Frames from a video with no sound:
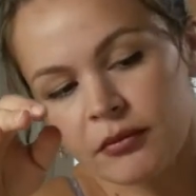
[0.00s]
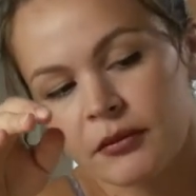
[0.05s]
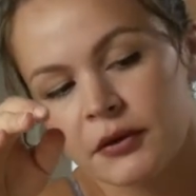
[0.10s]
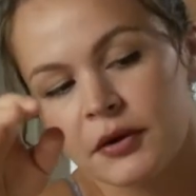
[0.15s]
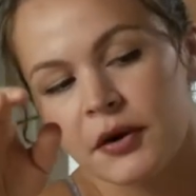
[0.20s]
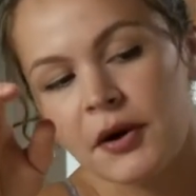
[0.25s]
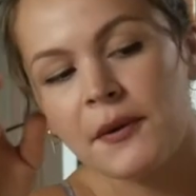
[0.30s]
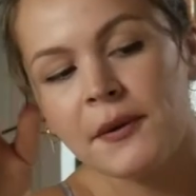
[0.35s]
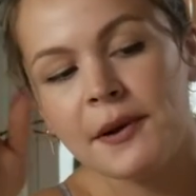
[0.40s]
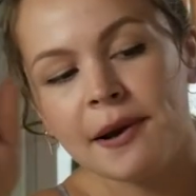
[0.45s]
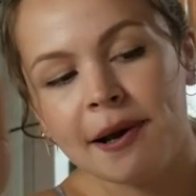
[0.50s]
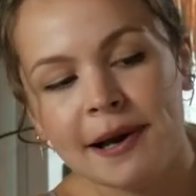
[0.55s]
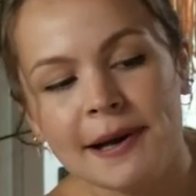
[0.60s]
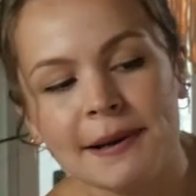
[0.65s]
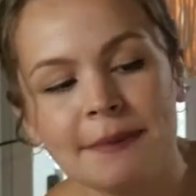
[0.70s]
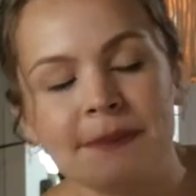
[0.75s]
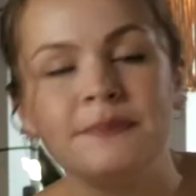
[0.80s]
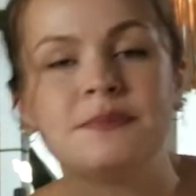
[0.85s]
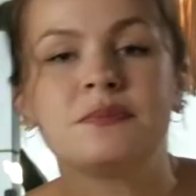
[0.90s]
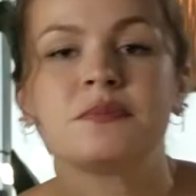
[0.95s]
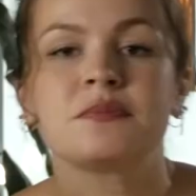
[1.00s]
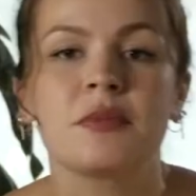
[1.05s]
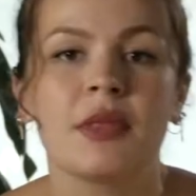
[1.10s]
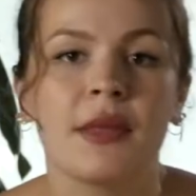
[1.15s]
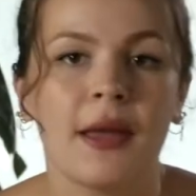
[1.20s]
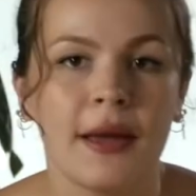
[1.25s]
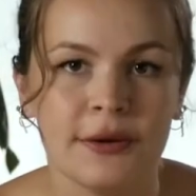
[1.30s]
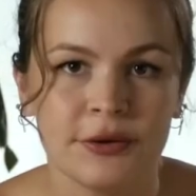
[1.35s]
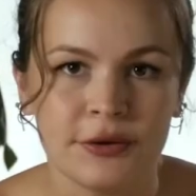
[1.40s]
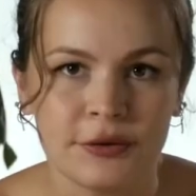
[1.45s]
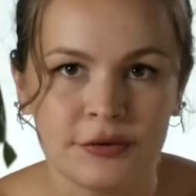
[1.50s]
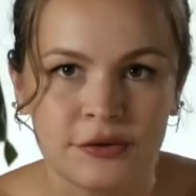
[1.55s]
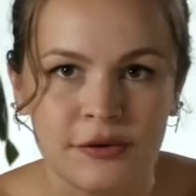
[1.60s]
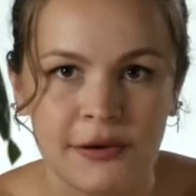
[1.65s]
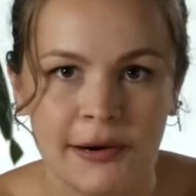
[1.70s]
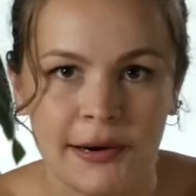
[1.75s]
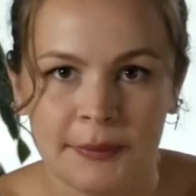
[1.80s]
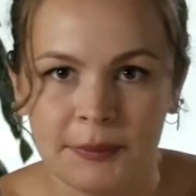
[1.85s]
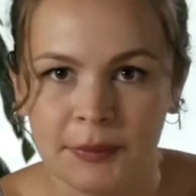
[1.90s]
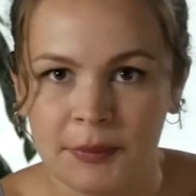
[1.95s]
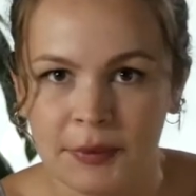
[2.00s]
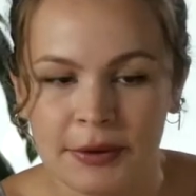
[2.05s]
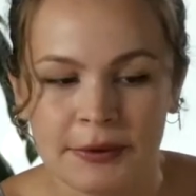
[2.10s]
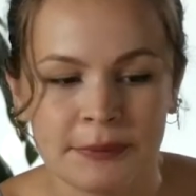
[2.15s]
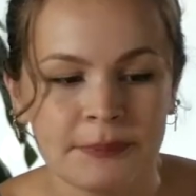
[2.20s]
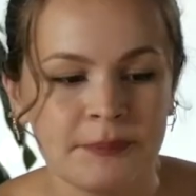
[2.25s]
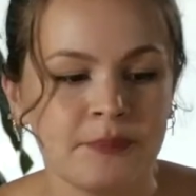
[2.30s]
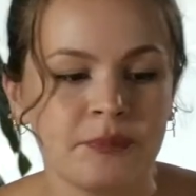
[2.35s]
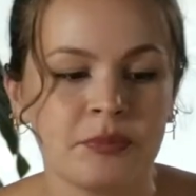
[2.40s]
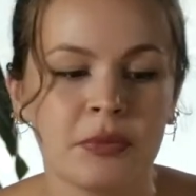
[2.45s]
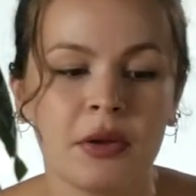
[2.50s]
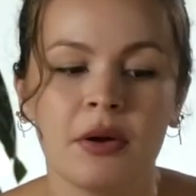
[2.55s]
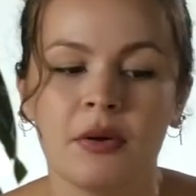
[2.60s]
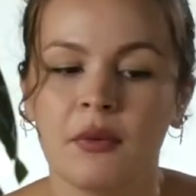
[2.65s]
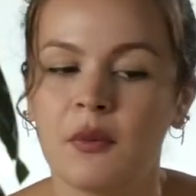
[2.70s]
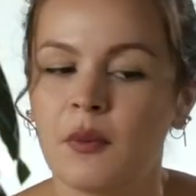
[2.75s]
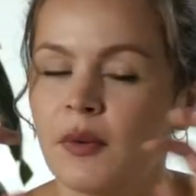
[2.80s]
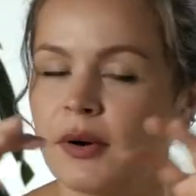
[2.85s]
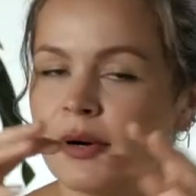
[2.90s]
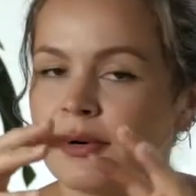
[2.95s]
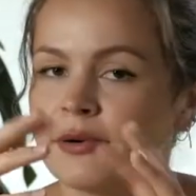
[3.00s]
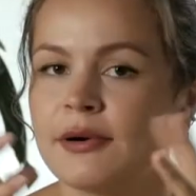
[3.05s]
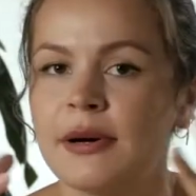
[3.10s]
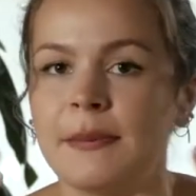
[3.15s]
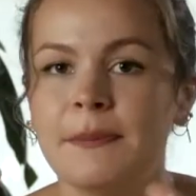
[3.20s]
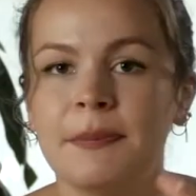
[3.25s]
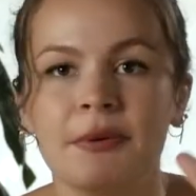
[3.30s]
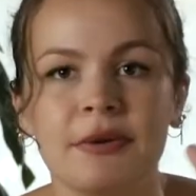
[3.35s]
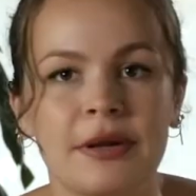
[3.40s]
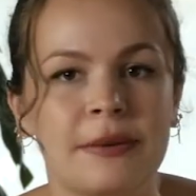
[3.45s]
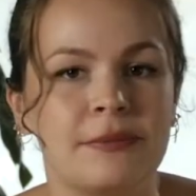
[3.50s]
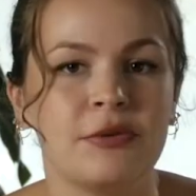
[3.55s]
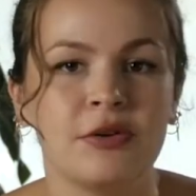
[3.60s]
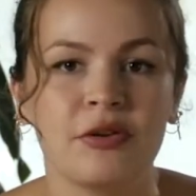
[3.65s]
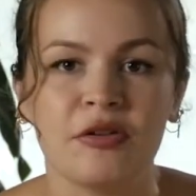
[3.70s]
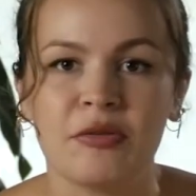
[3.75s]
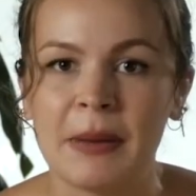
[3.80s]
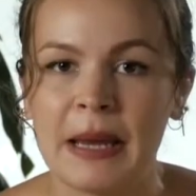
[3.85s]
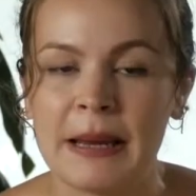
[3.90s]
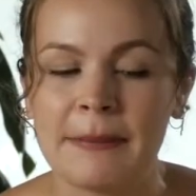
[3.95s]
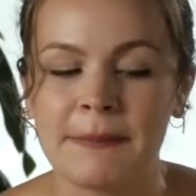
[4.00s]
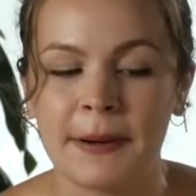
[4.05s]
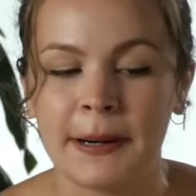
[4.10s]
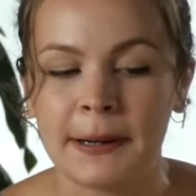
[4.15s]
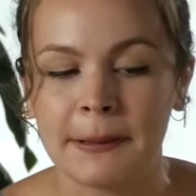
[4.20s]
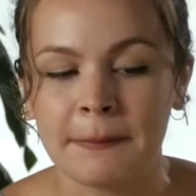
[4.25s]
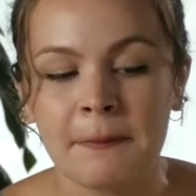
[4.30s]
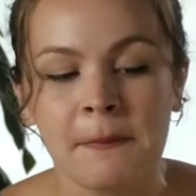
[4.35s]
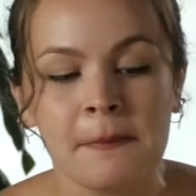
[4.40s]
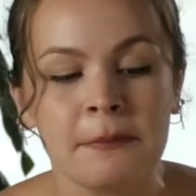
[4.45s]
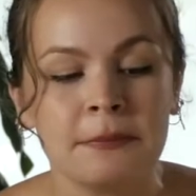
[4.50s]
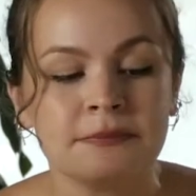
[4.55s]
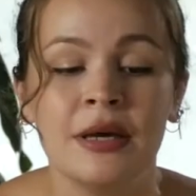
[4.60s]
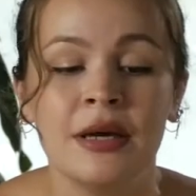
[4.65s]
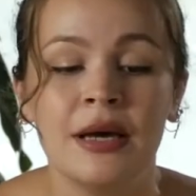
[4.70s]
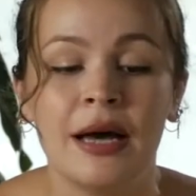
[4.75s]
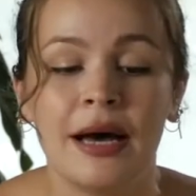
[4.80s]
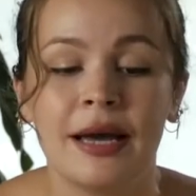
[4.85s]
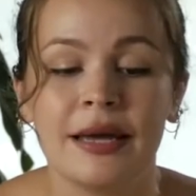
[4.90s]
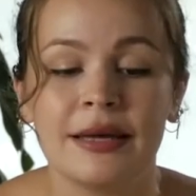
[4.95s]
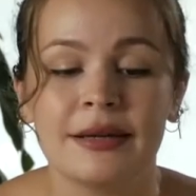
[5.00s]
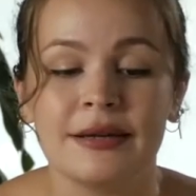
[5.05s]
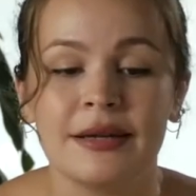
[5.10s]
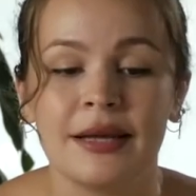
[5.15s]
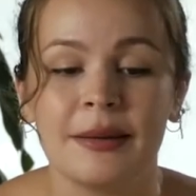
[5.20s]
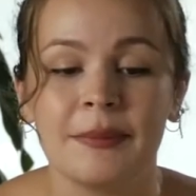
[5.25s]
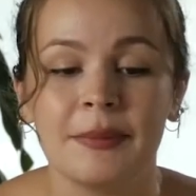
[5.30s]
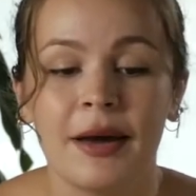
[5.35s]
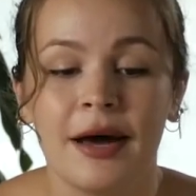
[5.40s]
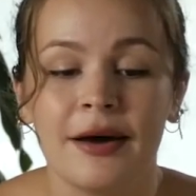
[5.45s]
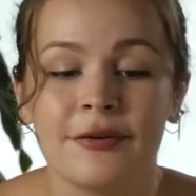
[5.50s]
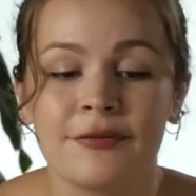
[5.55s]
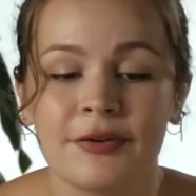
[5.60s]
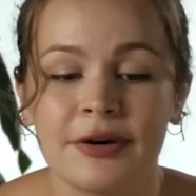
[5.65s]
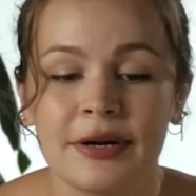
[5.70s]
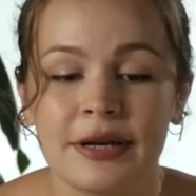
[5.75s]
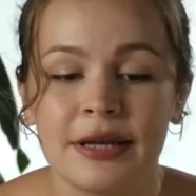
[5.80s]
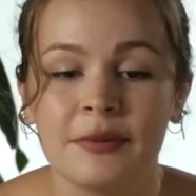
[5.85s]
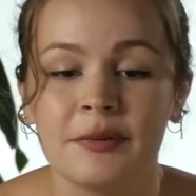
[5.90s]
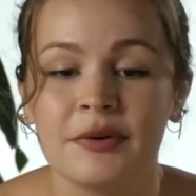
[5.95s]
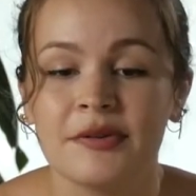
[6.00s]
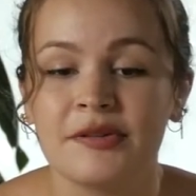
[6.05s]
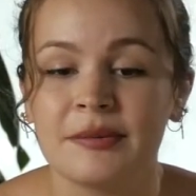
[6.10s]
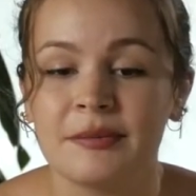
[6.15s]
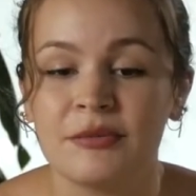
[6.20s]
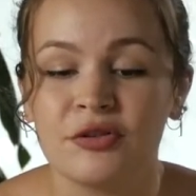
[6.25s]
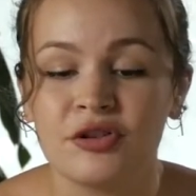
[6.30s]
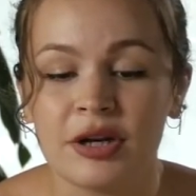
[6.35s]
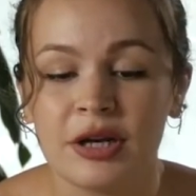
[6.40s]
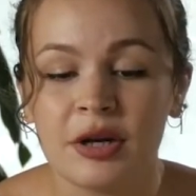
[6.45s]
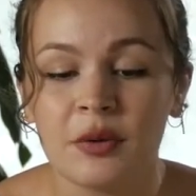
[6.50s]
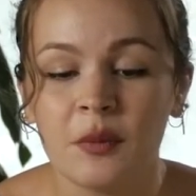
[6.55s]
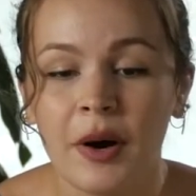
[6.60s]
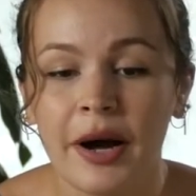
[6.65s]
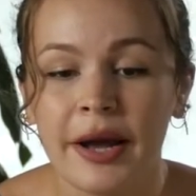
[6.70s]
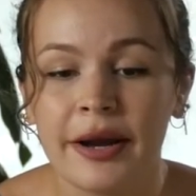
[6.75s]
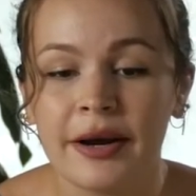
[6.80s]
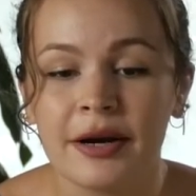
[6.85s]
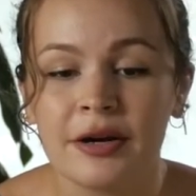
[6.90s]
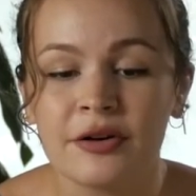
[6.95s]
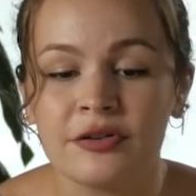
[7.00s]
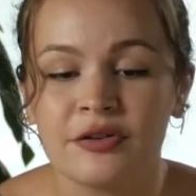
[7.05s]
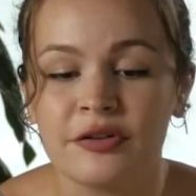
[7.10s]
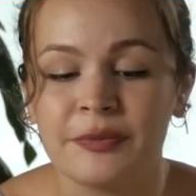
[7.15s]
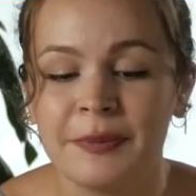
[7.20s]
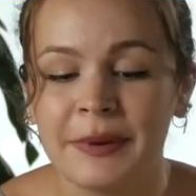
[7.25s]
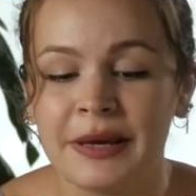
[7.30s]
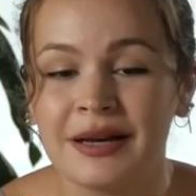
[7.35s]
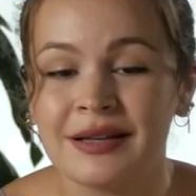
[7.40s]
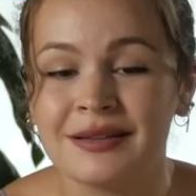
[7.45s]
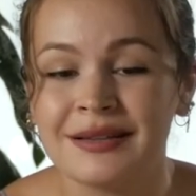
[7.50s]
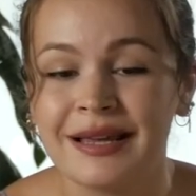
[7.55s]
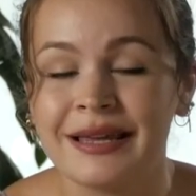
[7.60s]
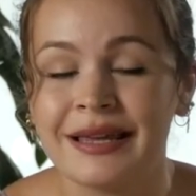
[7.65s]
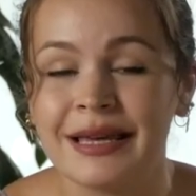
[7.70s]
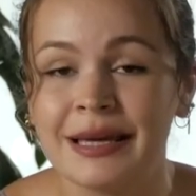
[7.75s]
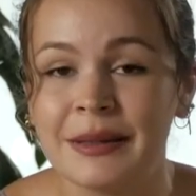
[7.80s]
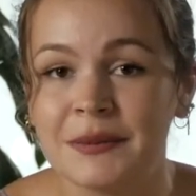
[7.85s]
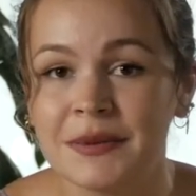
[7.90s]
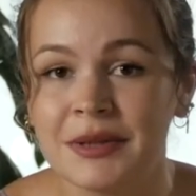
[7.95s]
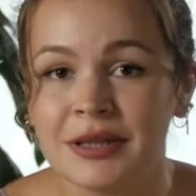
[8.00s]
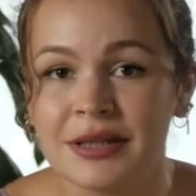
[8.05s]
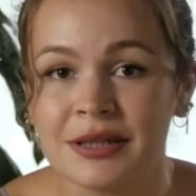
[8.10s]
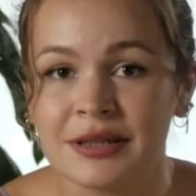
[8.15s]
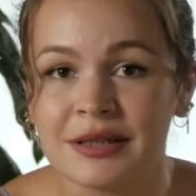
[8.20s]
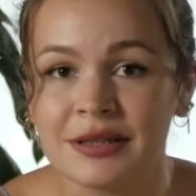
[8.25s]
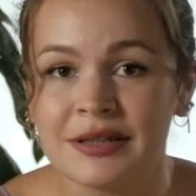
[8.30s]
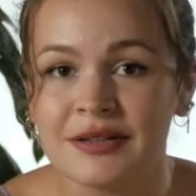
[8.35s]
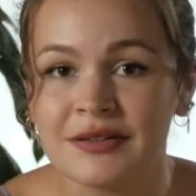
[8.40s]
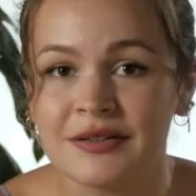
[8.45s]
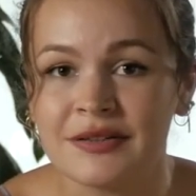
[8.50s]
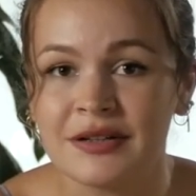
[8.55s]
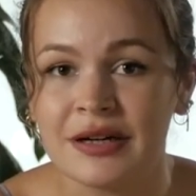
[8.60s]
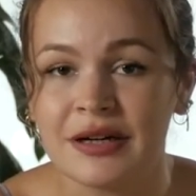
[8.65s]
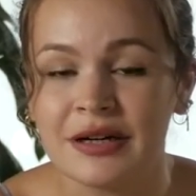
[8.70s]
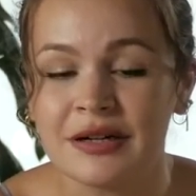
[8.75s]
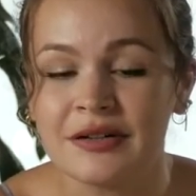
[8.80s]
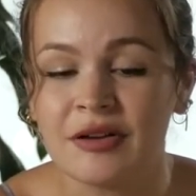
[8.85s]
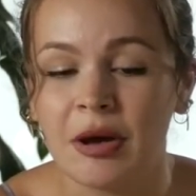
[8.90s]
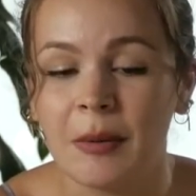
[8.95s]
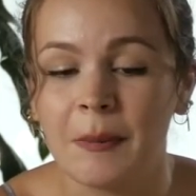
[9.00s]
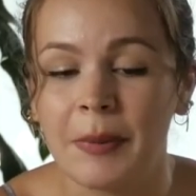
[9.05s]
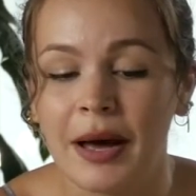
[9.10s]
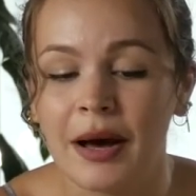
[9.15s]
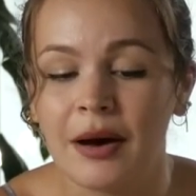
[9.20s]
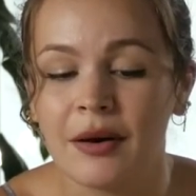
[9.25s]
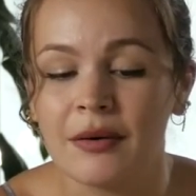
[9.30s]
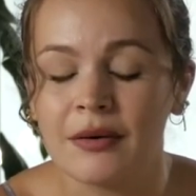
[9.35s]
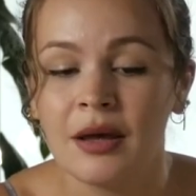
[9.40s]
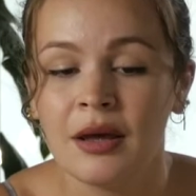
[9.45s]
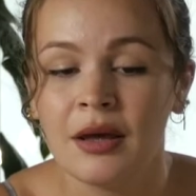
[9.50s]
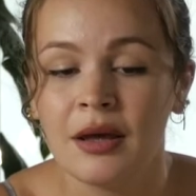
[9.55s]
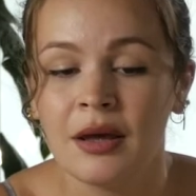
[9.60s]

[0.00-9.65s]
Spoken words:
Go ahead and use cardboard or a crumpled up newspaper. I ended up covering it with some chicken wire just because I am a little concerned about